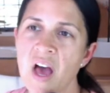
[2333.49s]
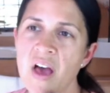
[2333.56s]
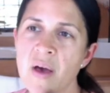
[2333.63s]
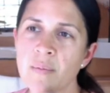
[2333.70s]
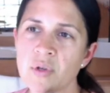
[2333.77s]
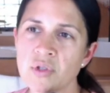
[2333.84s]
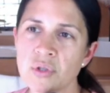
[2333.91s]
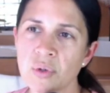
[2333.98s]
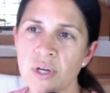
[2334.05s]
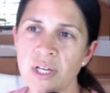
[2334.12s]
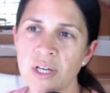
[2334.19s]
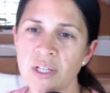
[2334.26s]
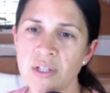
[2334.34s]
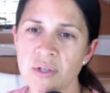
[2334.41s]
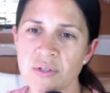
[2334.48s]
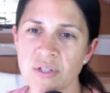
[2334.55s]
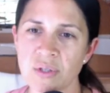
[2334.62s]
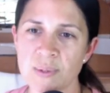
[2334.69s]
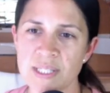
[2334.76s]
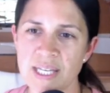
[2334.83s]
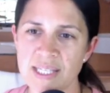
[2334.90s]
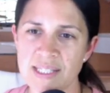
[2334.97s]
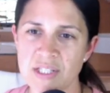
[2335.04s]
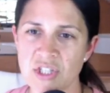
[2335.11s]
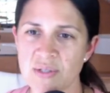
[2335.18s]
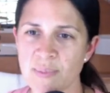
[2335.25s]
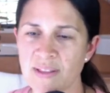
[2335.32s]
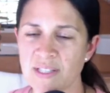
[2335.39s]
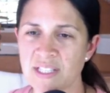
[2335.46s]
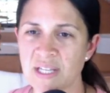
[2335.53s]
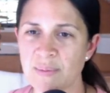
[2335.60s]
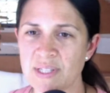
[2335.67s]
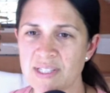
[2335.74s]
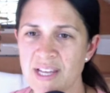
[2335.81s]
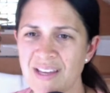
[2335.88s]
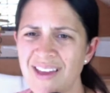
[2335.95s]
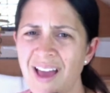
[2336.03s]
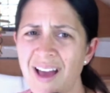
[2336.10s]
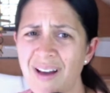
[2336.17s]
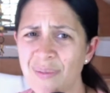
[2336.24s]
Um, Joy on YouTube says she's made the tea mistake.